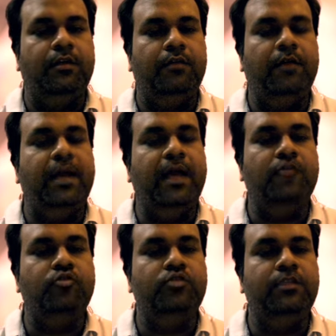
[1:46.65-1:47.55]
one has
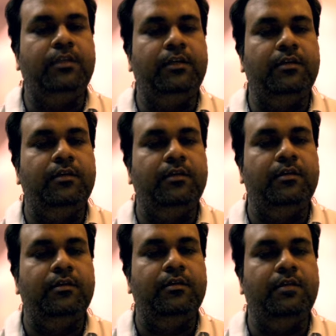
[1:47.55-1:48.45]
to see
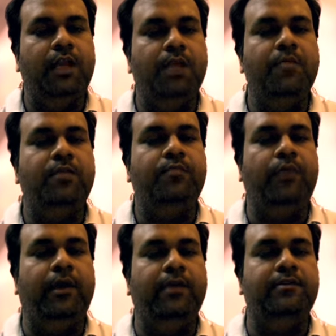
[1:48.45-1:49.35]
the number of
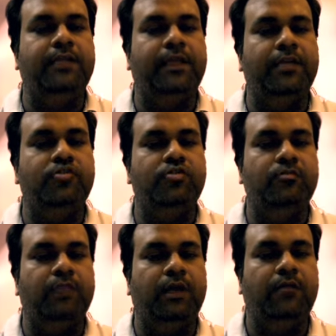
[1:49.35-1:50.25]
points in each
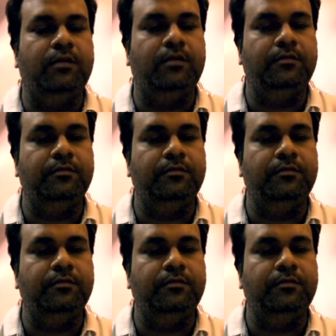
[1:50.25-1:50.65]
bhava.